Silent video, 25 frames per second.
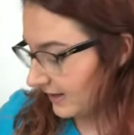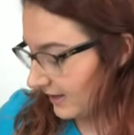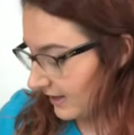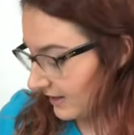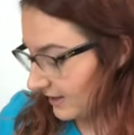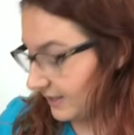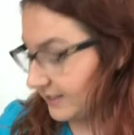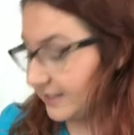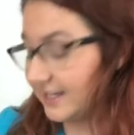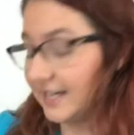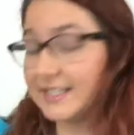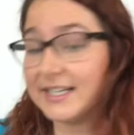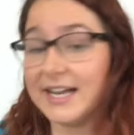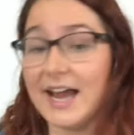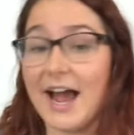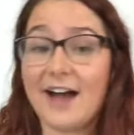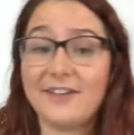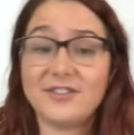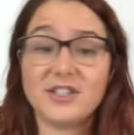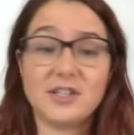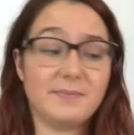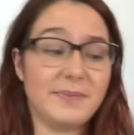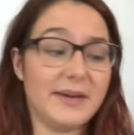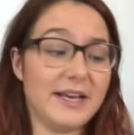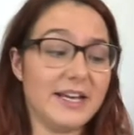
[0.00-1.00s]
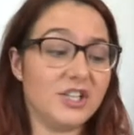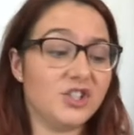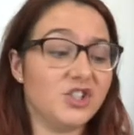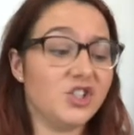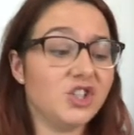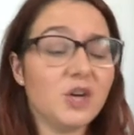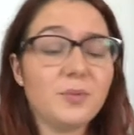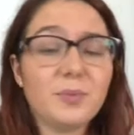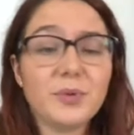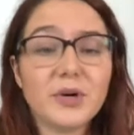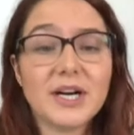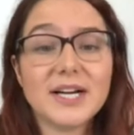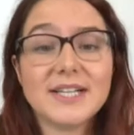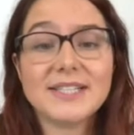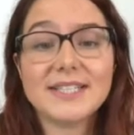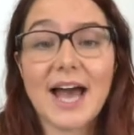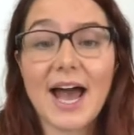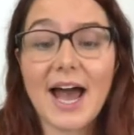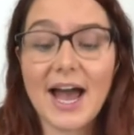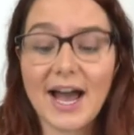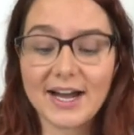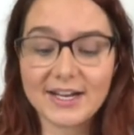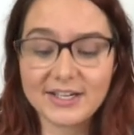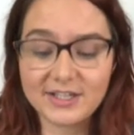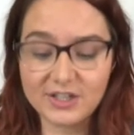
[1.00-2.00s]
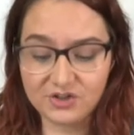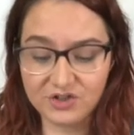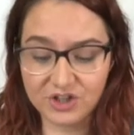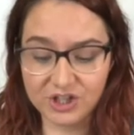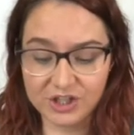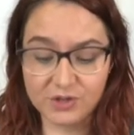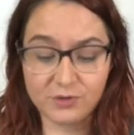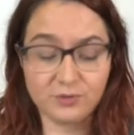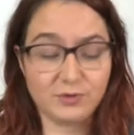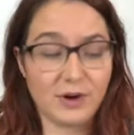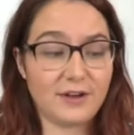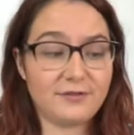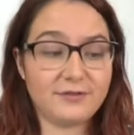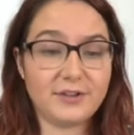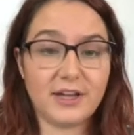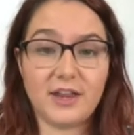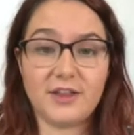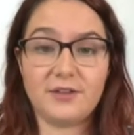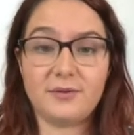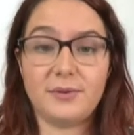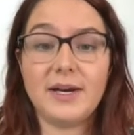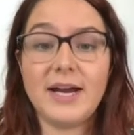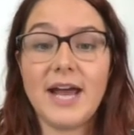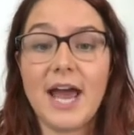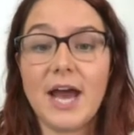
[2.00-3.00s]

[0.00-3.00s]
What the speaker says: This doesn't have to be super exact, just roughly 3,